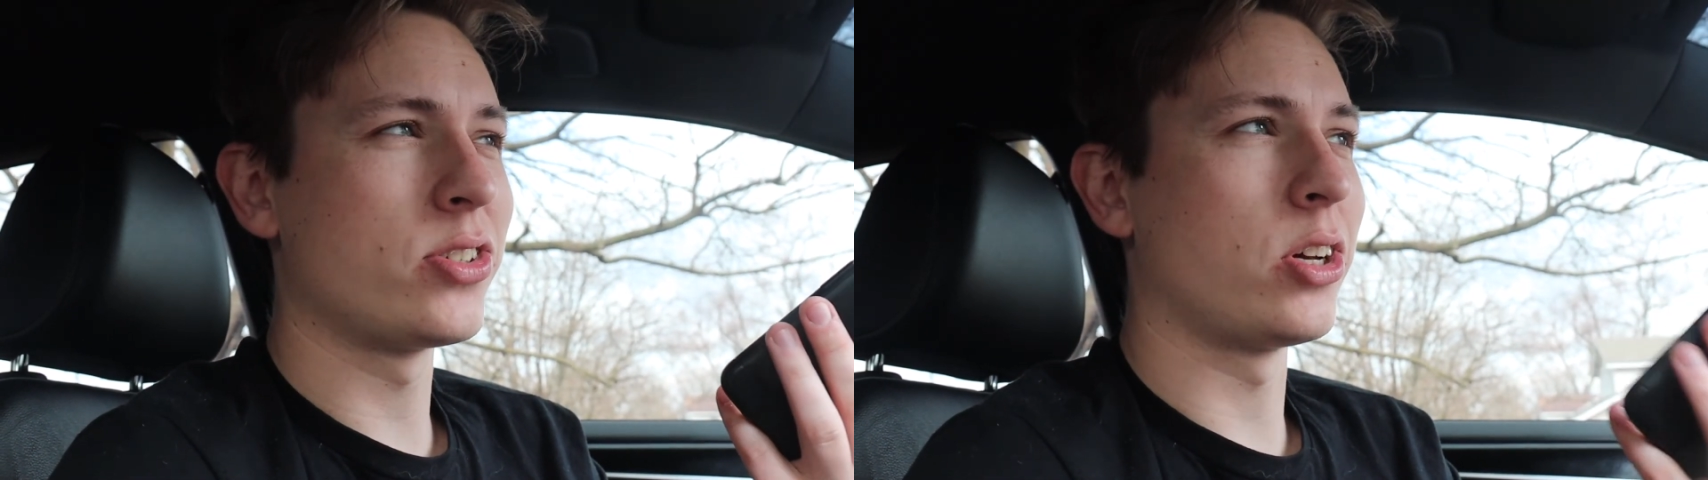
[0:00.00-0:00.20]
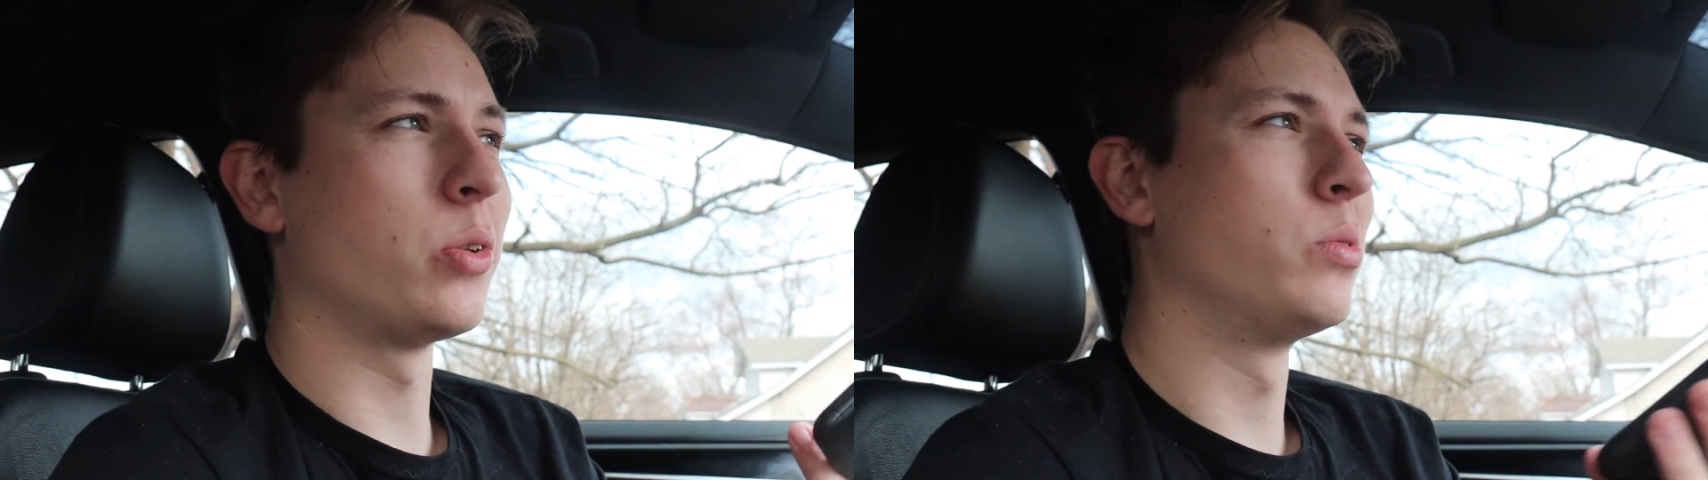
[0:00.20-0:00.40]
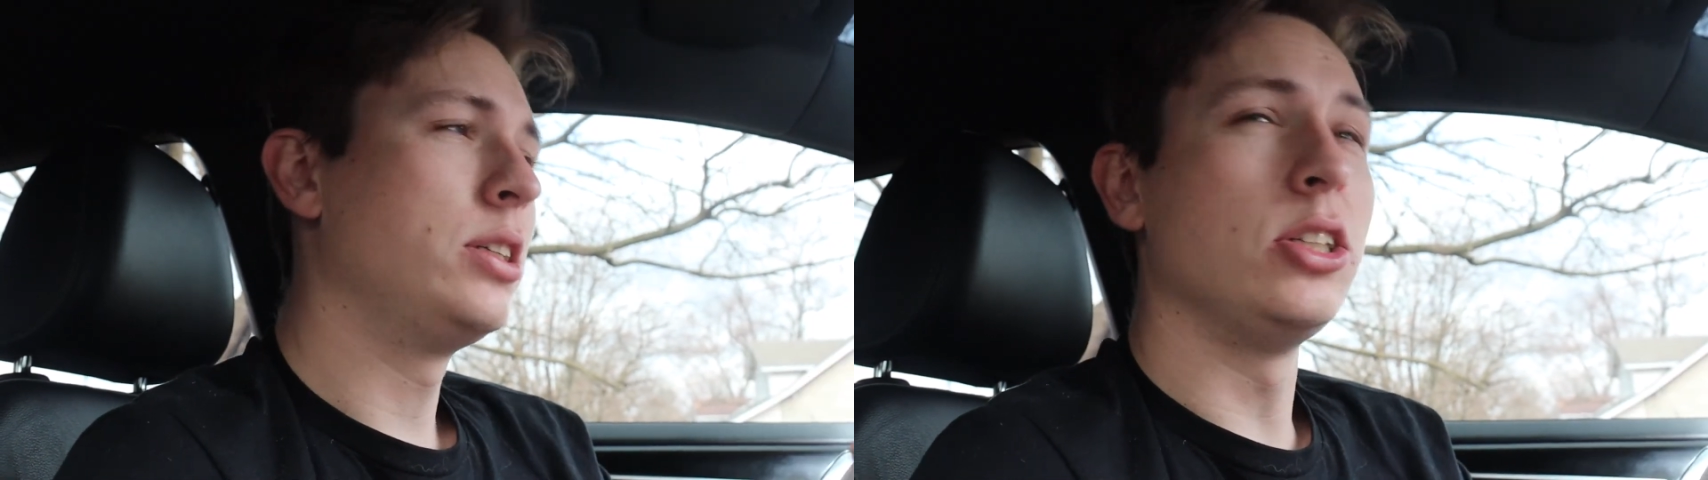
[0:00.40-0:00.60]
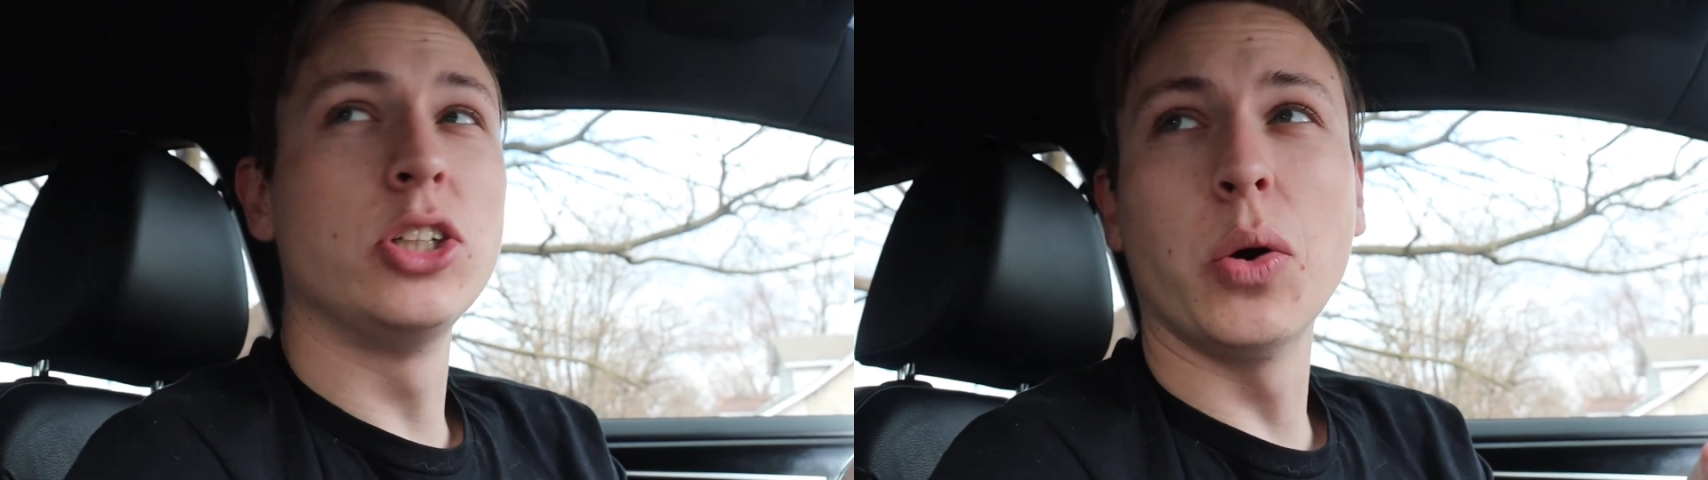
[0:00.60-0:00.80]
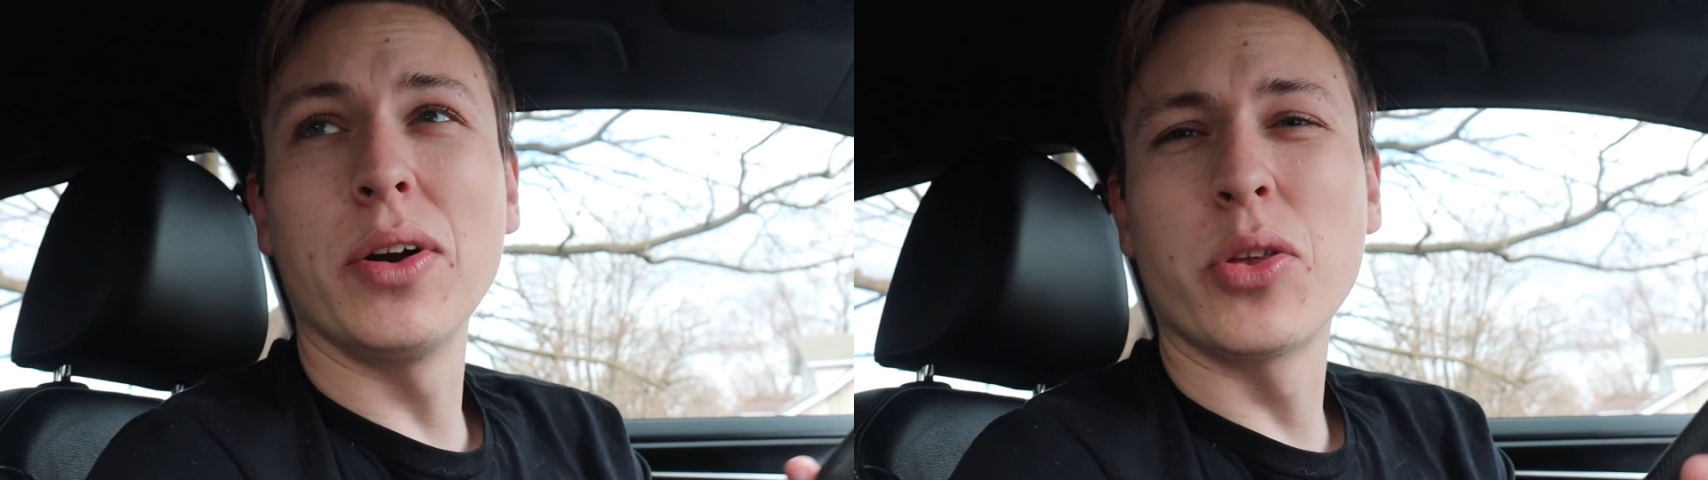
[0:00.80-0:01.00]
so you can
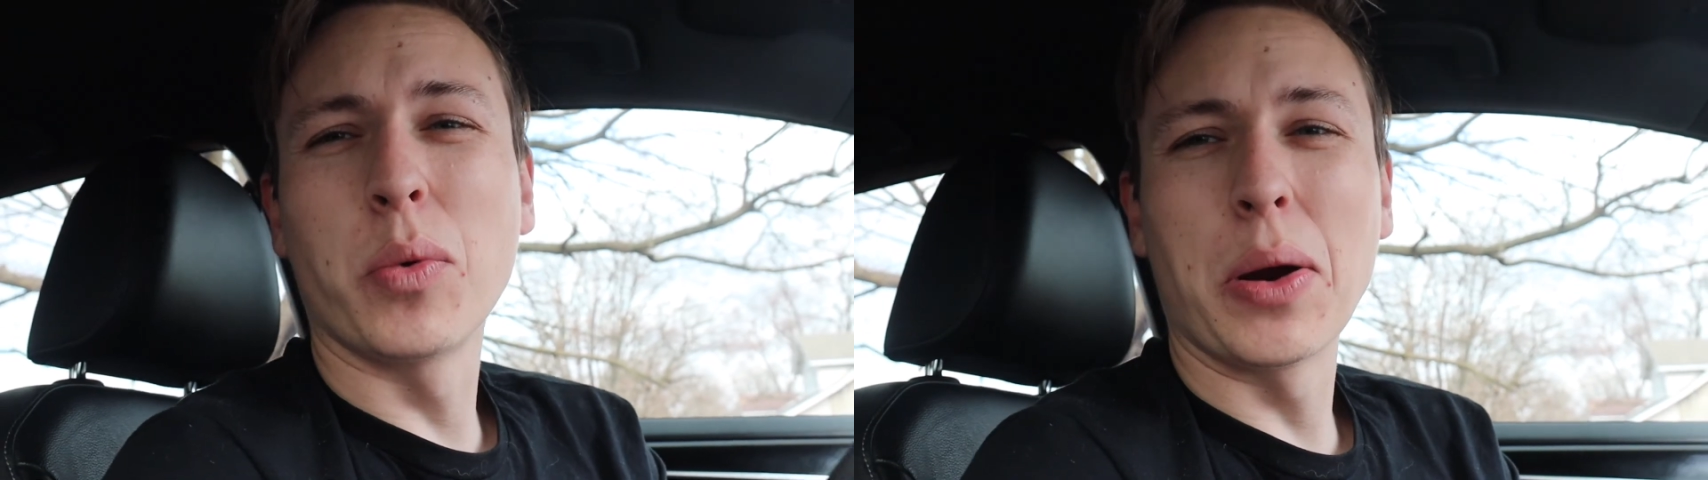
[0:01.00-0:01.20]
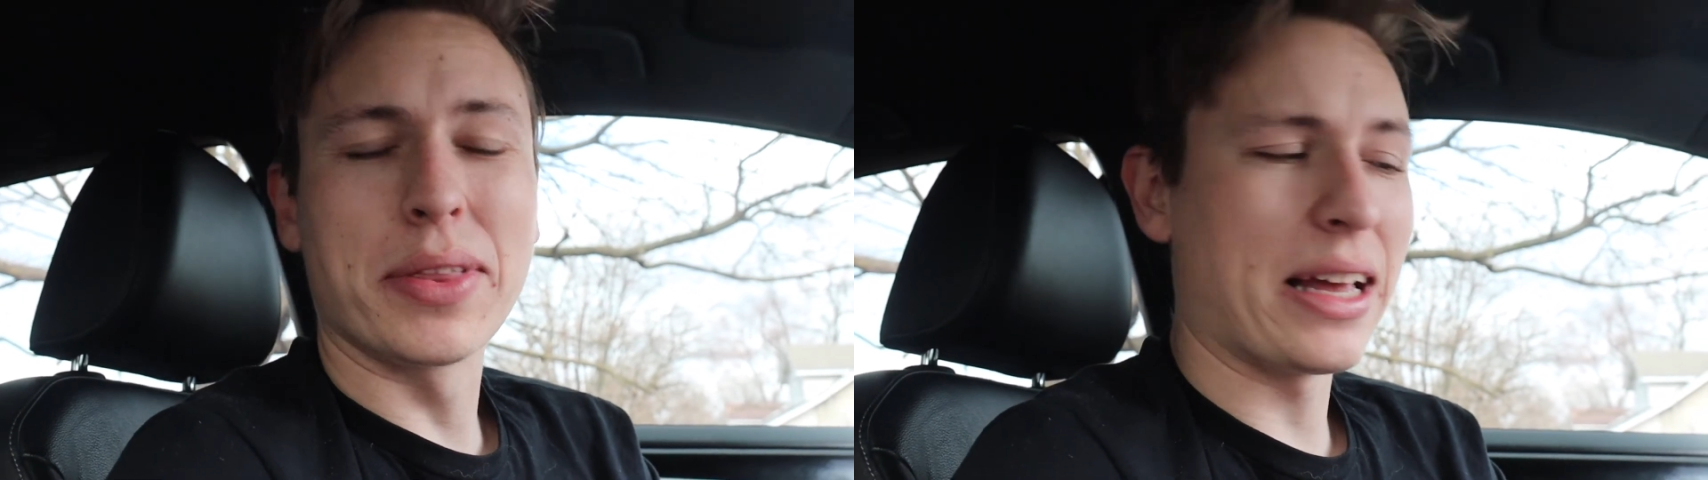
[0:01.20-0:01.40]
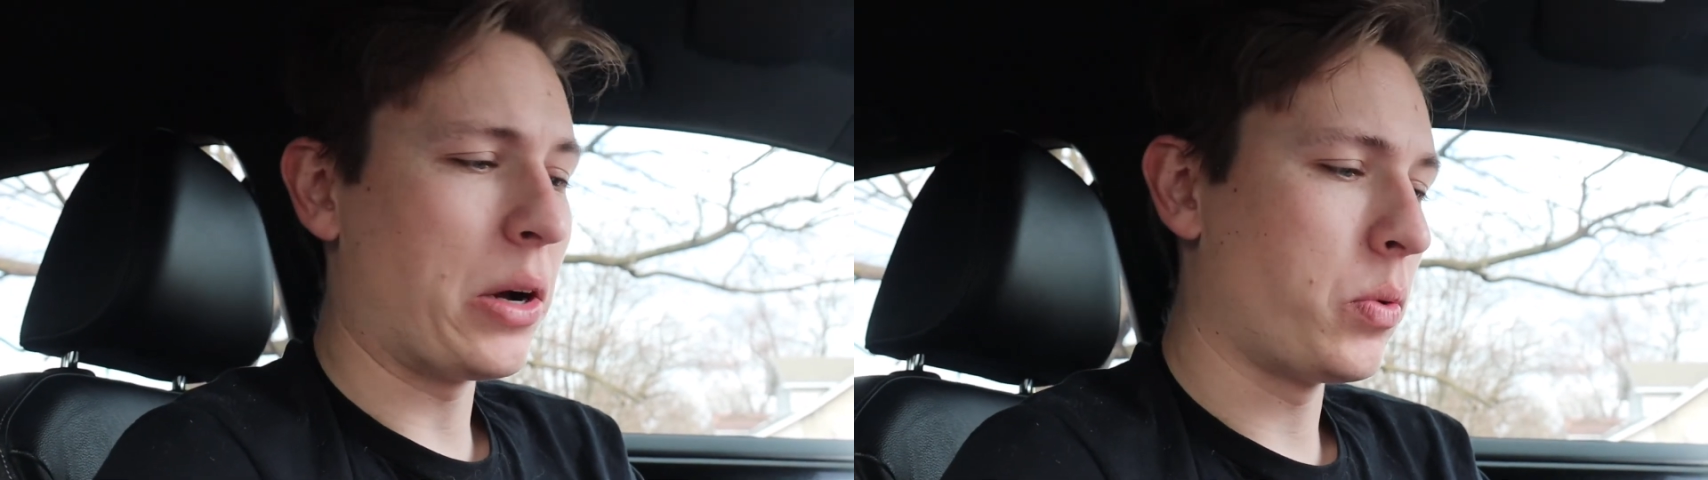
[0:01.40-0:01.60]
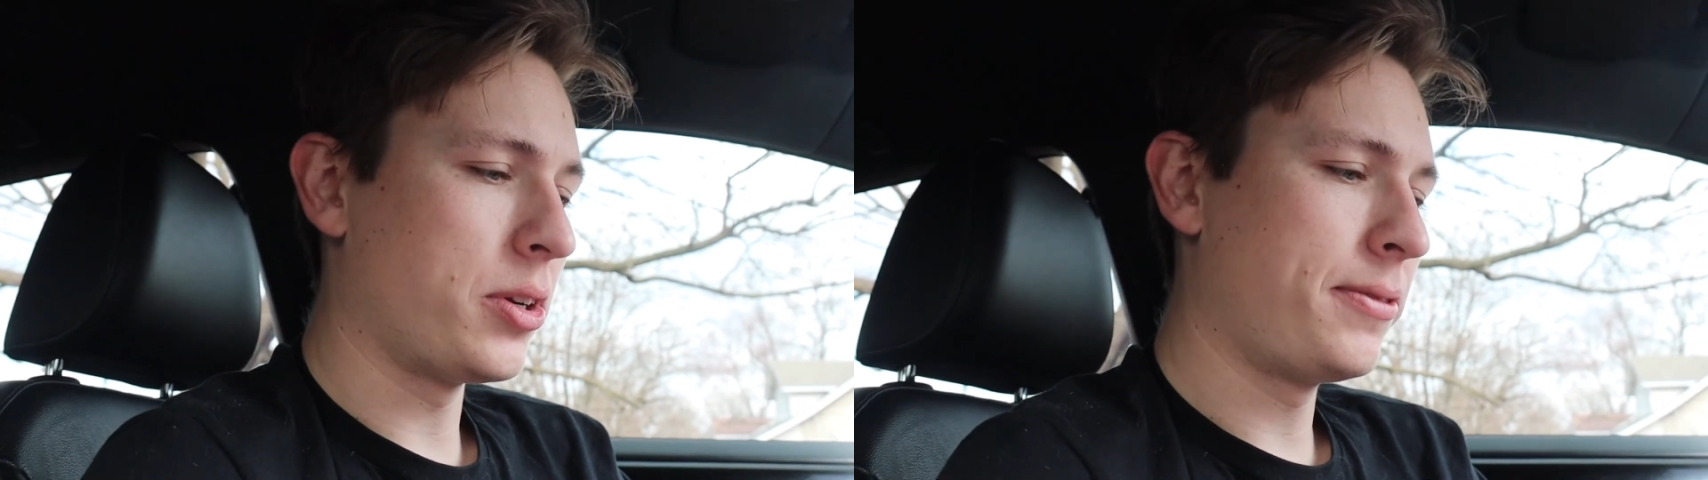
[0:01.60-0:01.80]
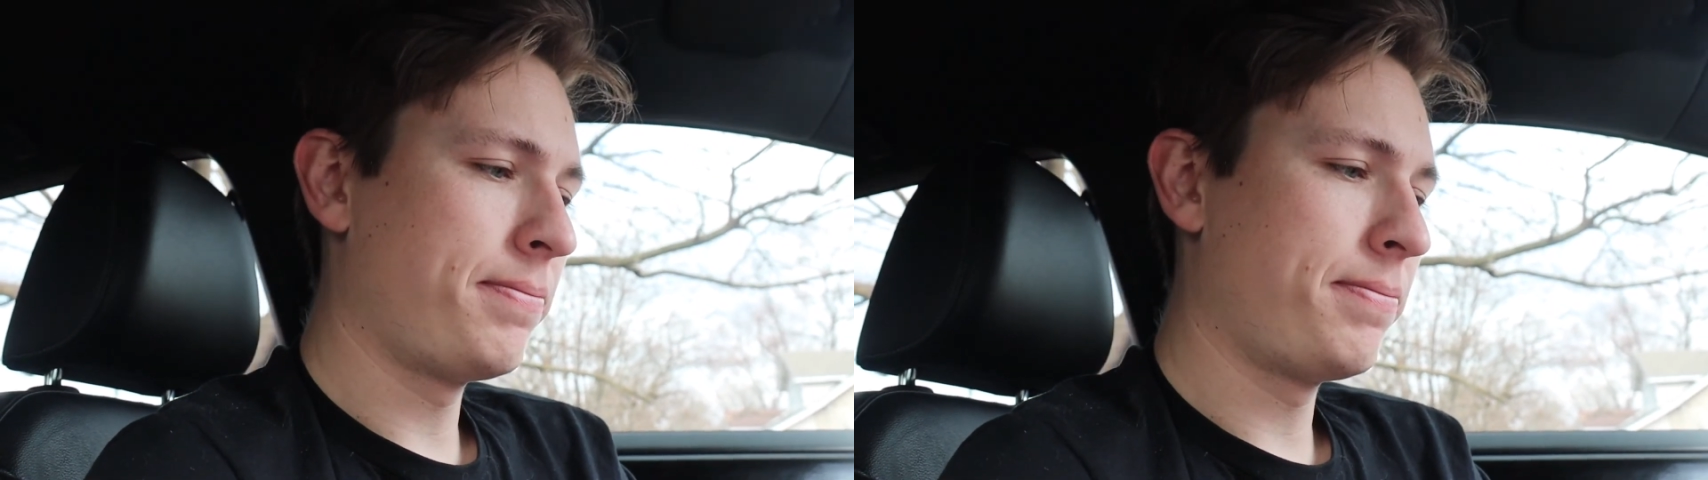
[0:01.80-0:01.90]
go either way with that one.